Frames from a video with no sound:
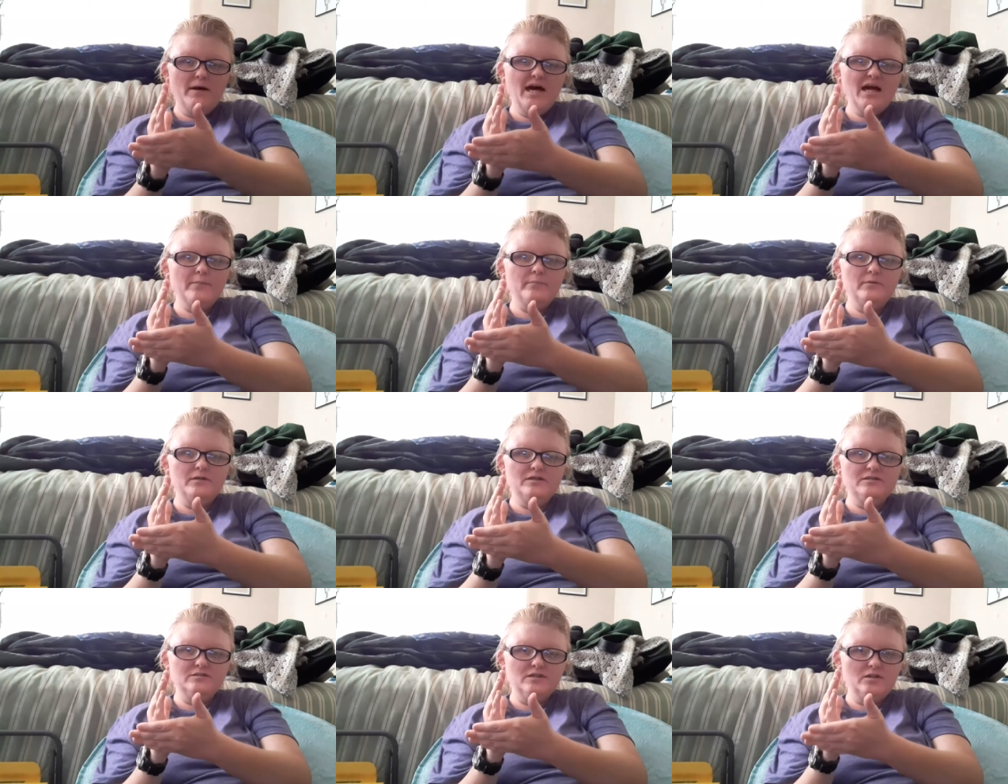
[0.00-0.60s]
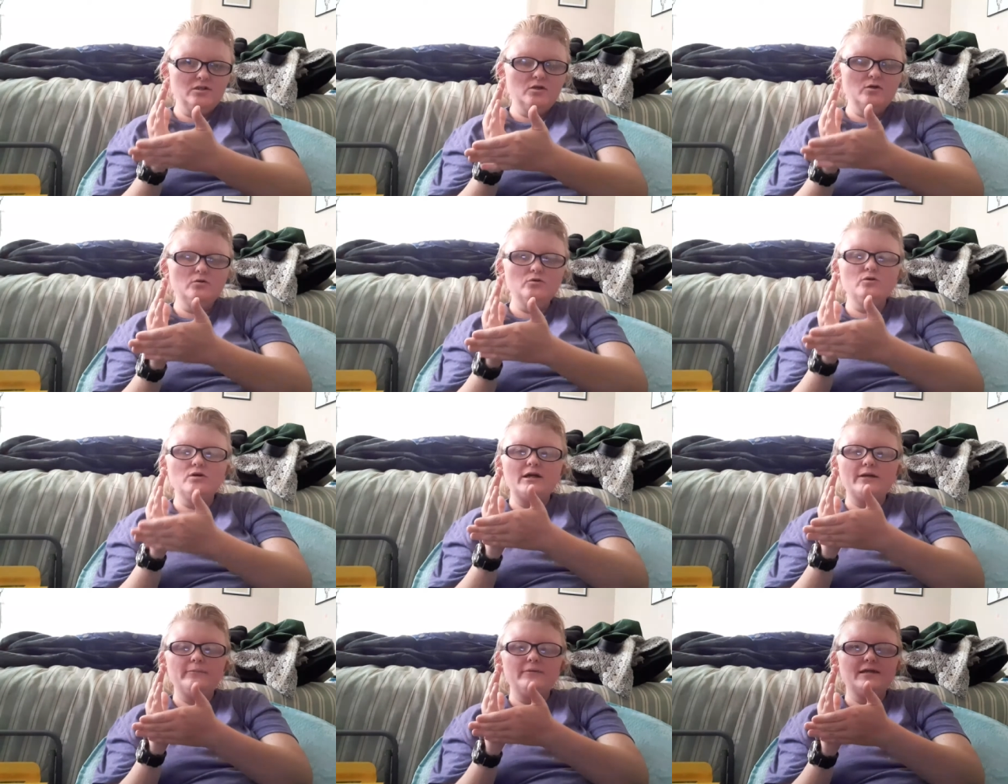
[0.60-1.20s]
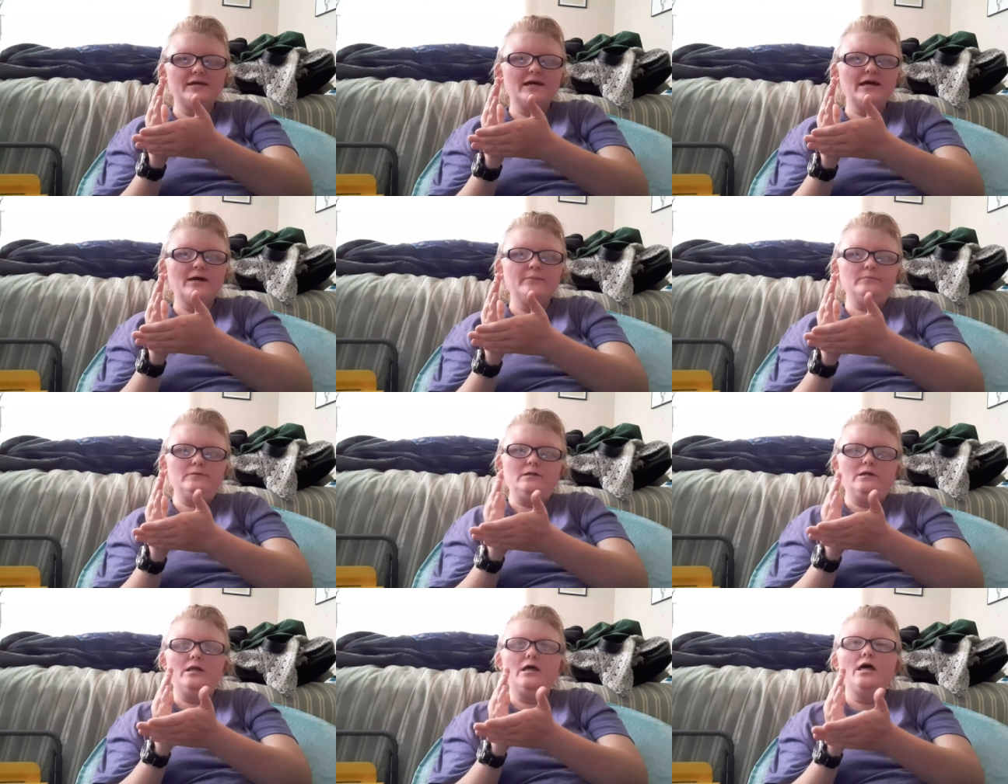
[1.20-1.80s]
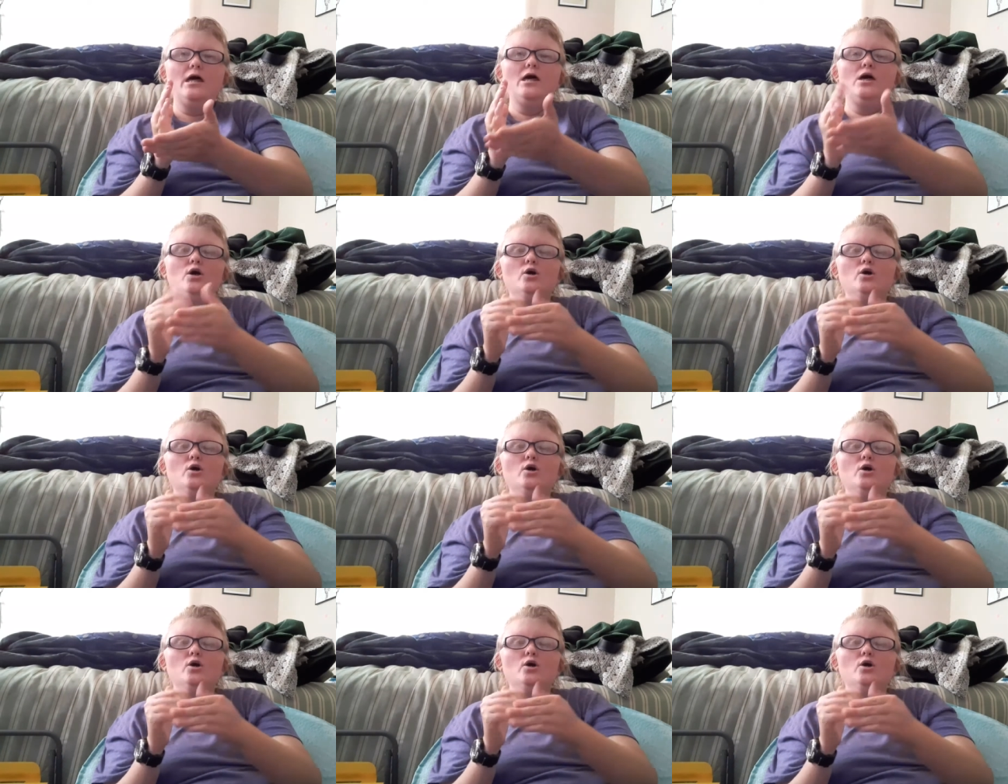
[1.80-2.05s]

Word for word: back. But he's like, no, you got to be the captain.